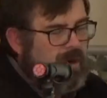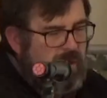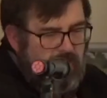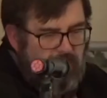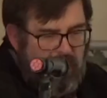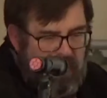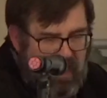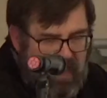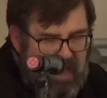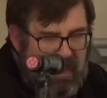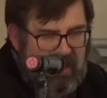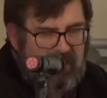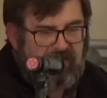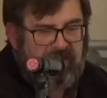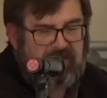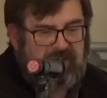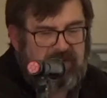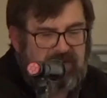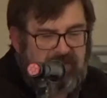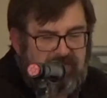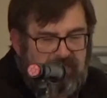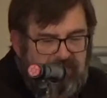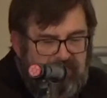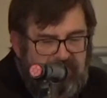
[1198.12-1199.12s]
who
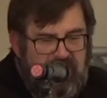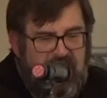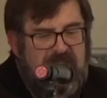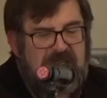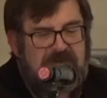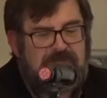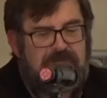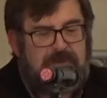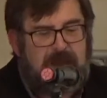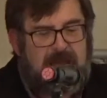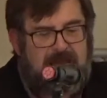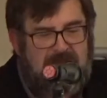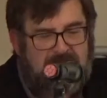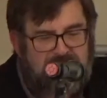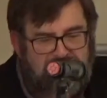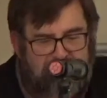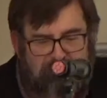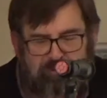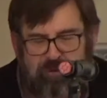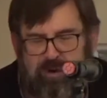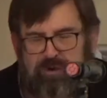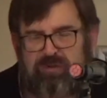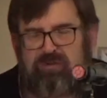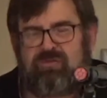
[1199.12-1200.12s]
acts in faith by
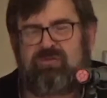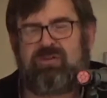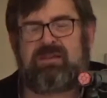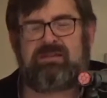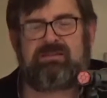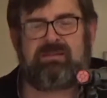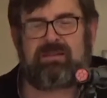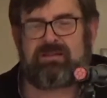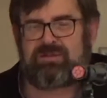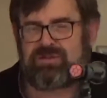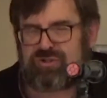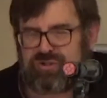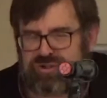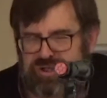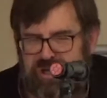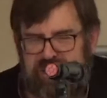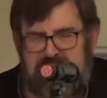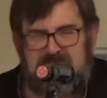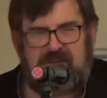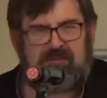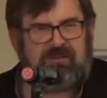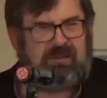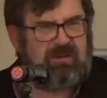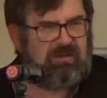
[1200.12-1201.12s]
trusting that
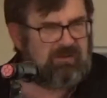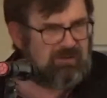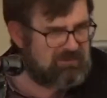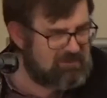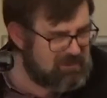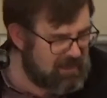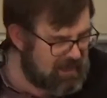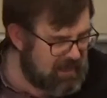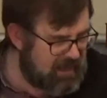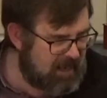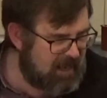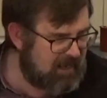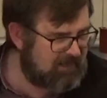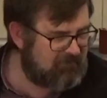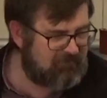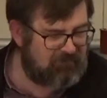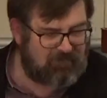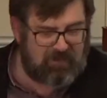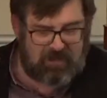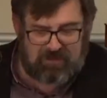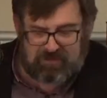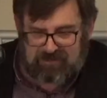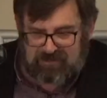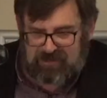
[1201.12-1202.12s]
Jesus died
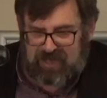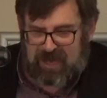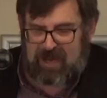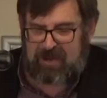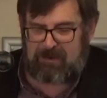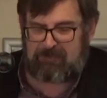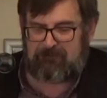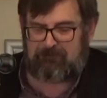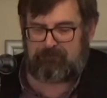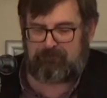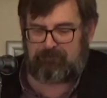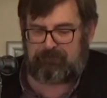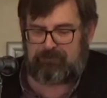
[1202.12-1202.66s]
for them